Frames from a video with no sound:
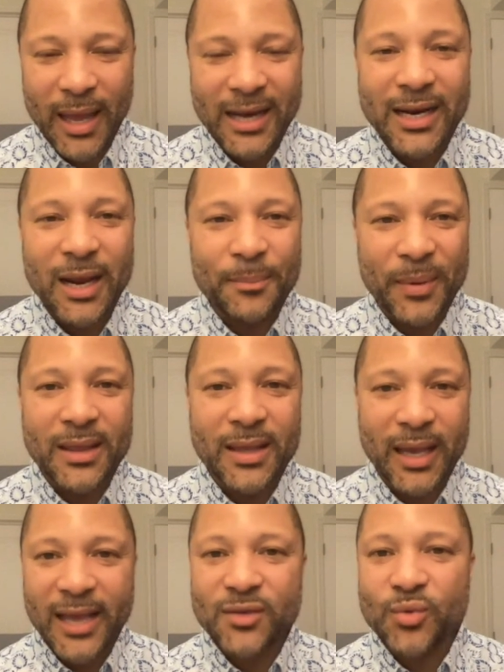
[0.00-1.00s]
ended up being the
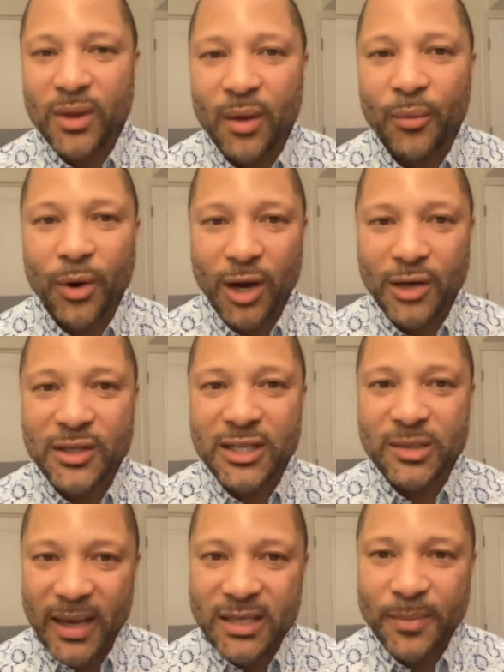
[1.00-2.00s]
case with in regards to
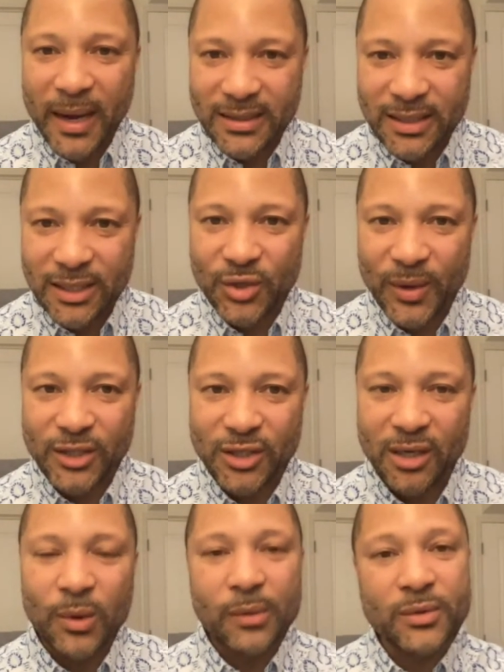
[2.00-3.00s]
this Best Buy
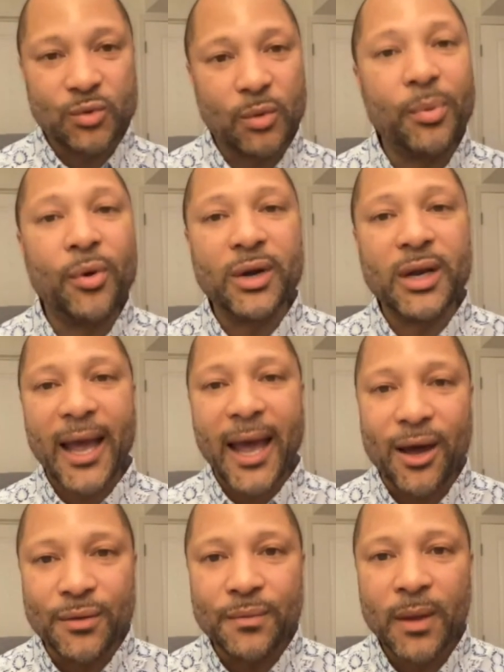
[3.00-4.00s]
situation. What was reported
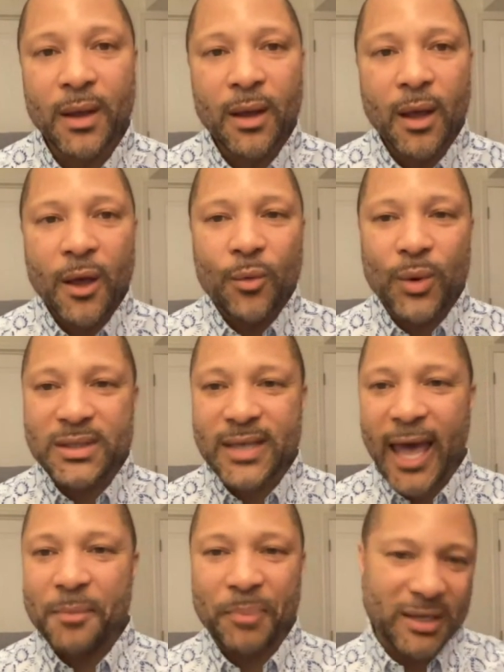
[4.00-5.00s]
out was
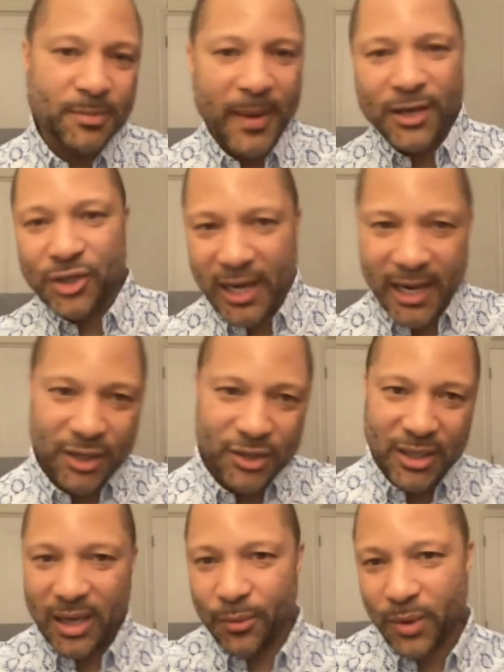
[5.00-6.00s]
that Best Buy
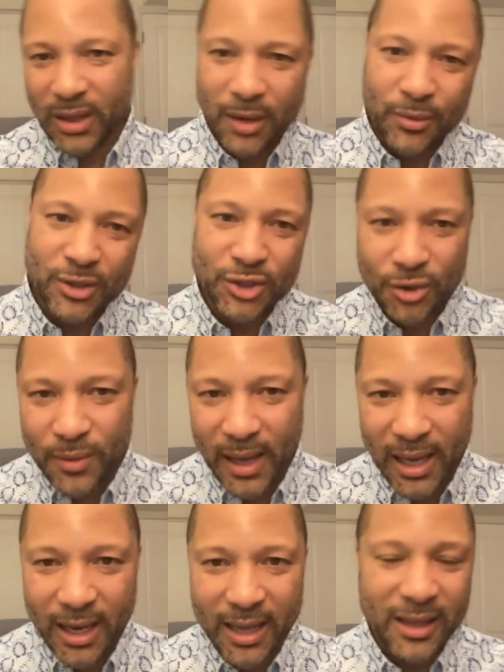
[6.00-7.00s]
changed what they were
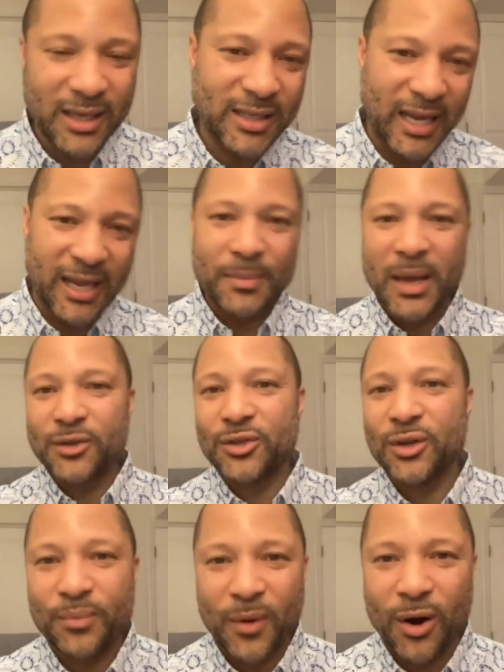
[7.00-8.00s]
doing, and these emails
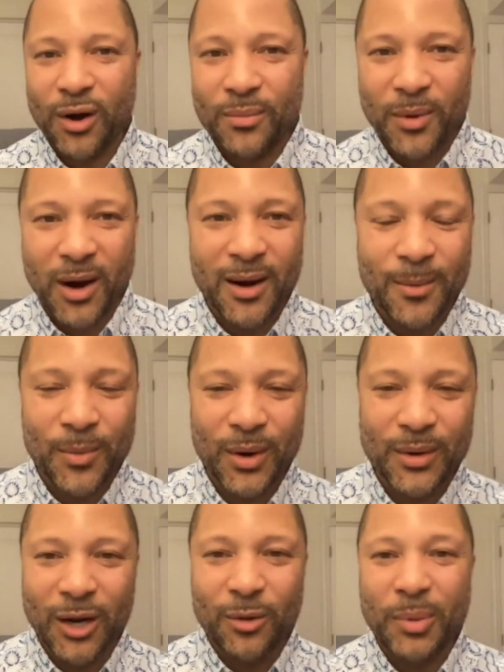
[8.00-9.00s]
are
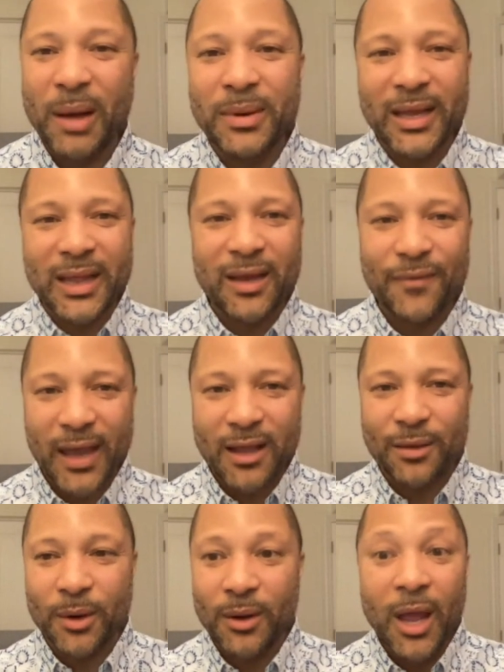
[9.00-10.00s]
you know, publicly
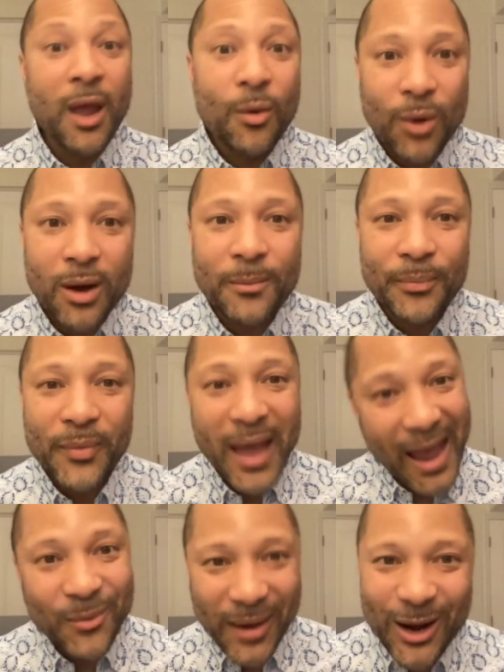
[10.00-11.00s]
available. Well,
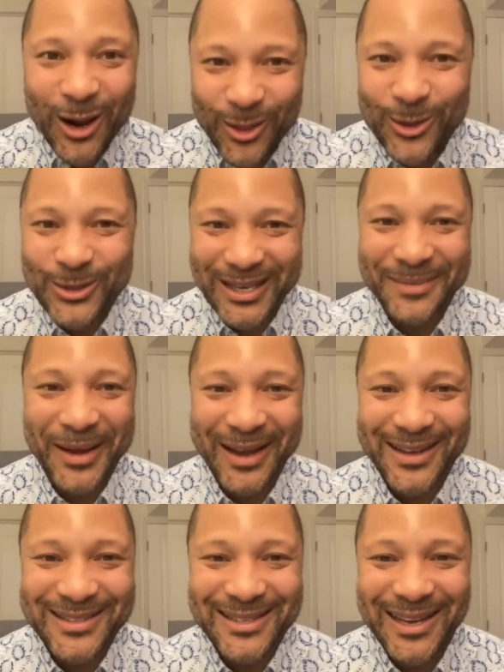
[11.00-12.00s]
I read all of those
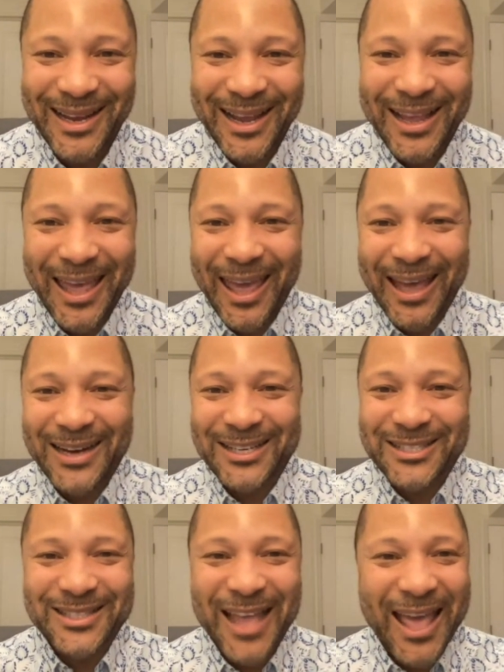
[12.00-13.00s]
emails.
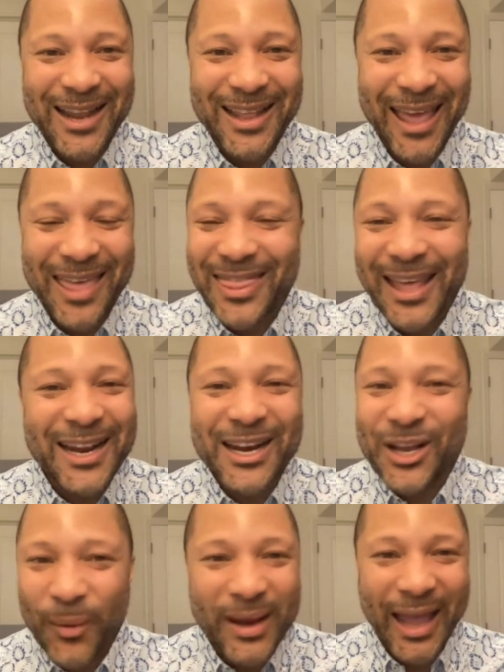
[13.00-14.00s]
And they
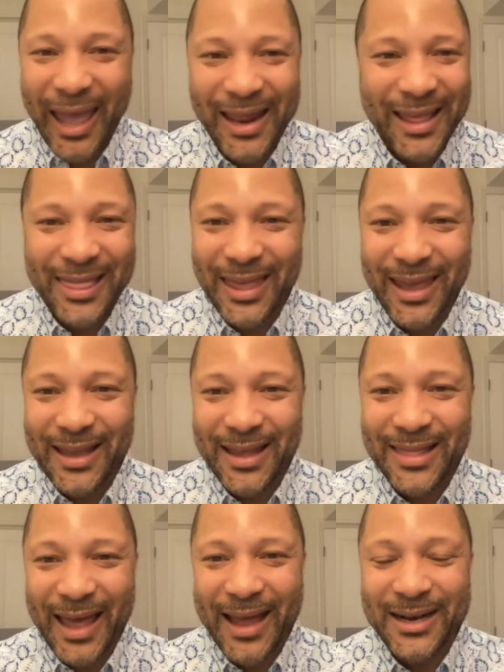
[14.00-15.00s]
didn't agree to anything
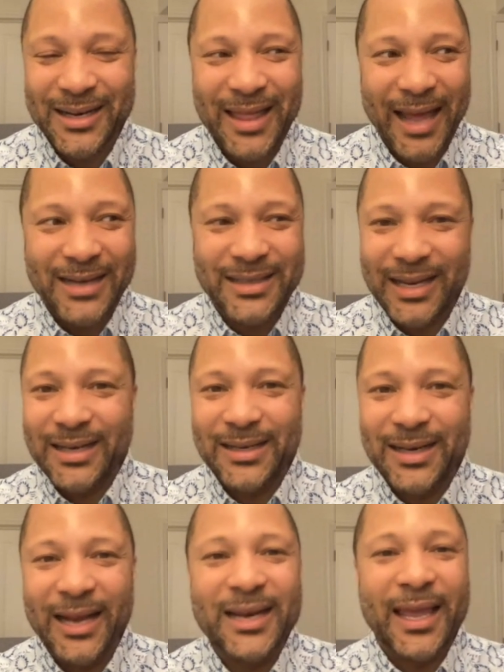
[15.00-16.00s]
that
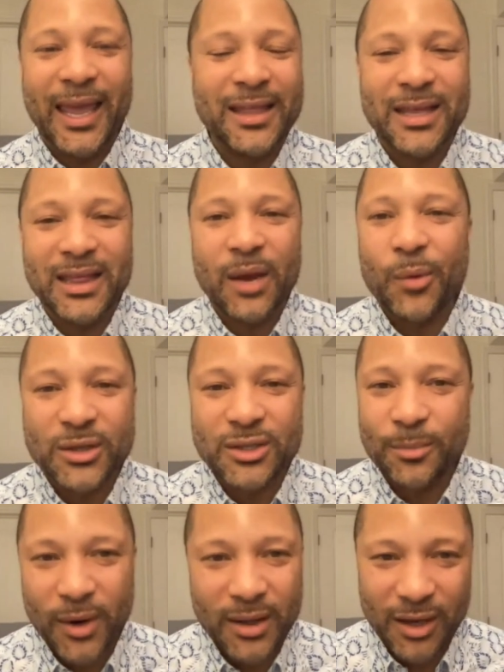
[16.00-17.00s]
didn't indicate that they weren't
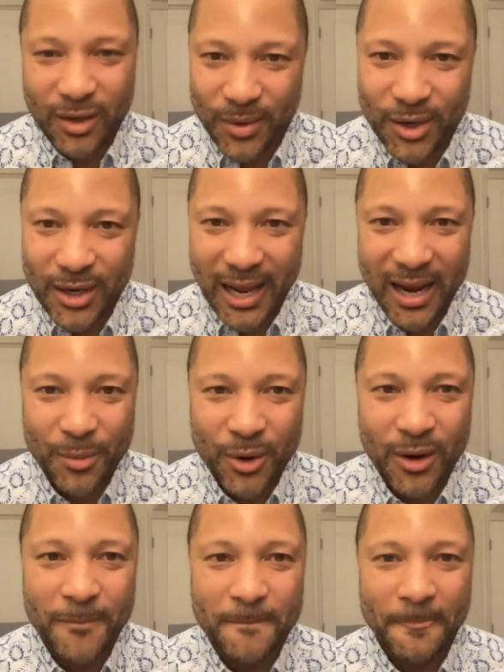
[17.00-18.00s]
supporting the community
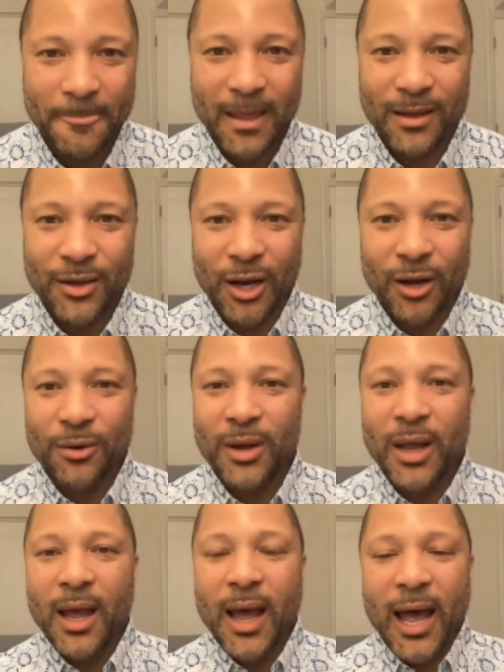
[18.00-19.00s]
anymore. You know,
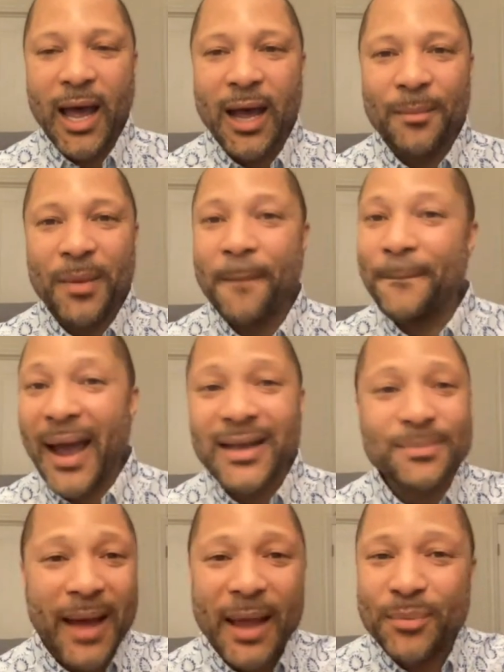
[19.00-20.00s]

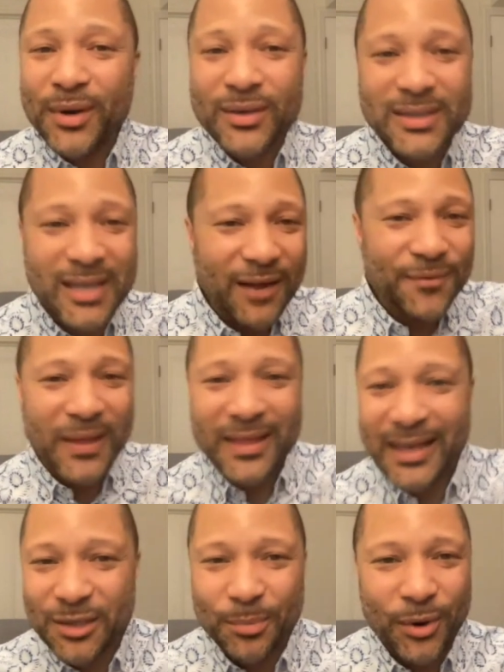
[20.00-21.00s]
my book stuff that
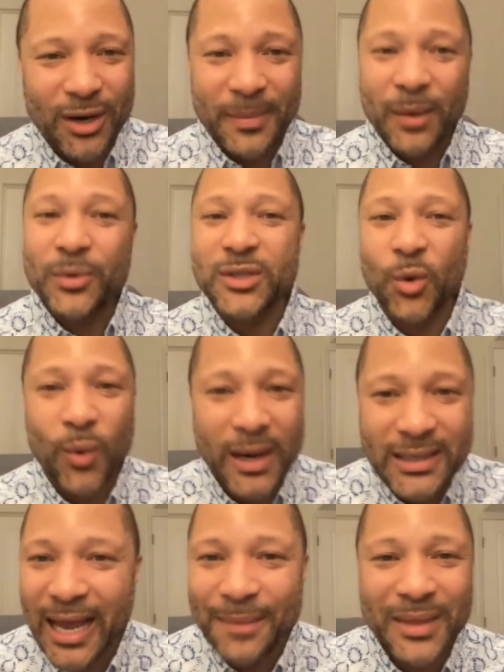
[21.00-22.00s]
they supported me was a
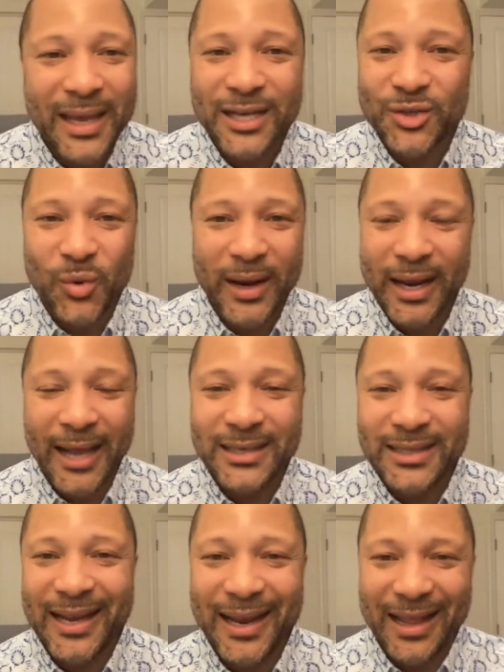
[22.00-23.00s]
one-time thing in
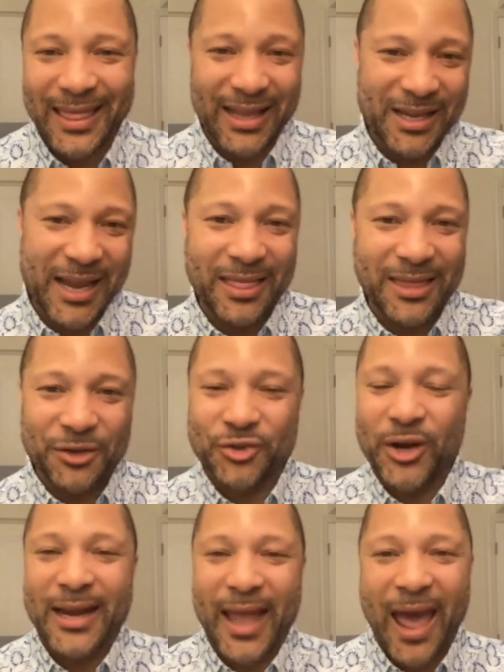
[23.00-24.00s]
2019, and yet they're
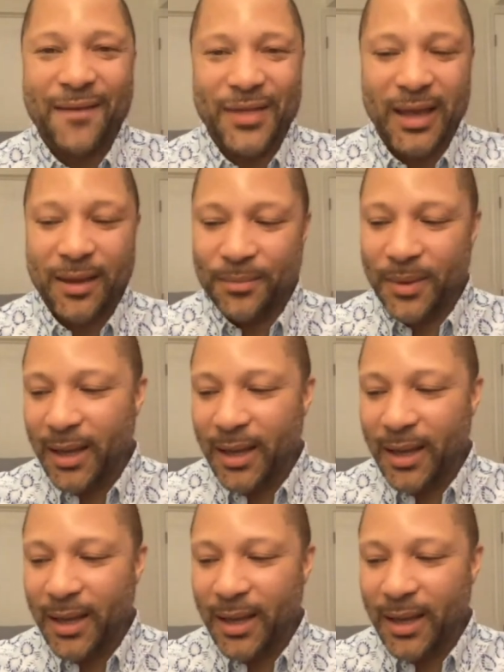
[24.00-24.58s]
trying to have them,